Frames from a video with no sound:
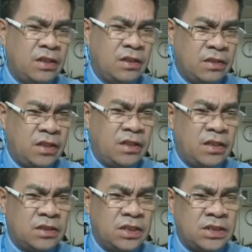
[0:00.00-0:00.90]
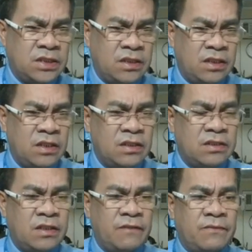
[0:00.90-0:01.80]
then it is the
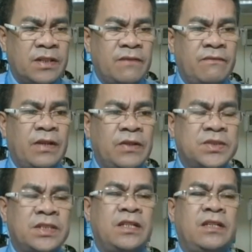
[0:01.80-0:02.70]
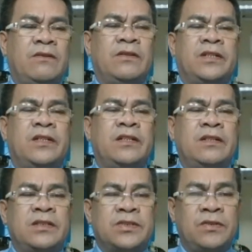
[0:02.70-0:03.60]
drift velocity already.
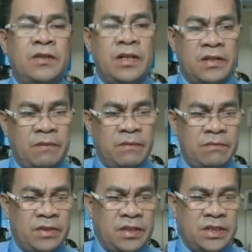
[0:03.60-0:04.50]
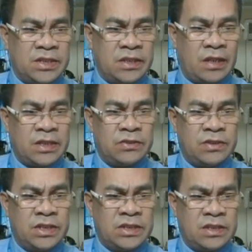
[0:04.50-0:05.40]
So remember this relation.
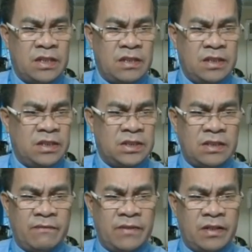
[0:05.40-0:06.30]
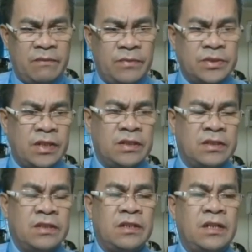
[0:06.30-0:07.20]
This is a very important
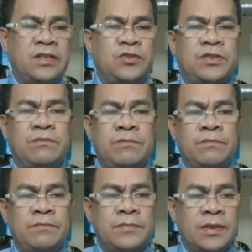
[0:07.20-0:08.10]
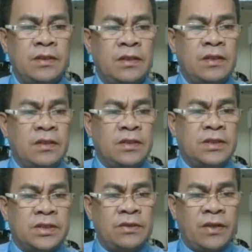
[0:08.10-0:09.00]
relationship.
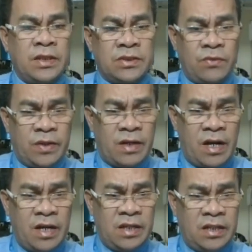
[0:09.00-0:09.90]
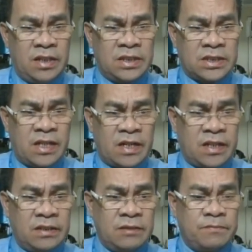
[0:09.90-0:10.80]
Okay, so where I is
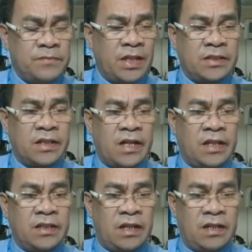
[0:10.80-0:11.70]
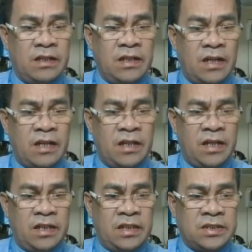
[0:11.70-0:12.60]
current, electric current A, and
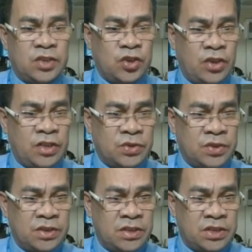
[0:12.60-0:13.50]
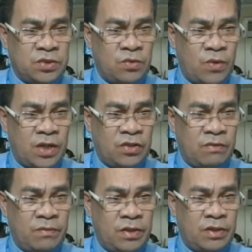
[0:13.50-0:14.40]
N is the charge concentration 1
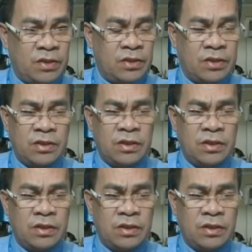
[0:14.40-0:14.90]
over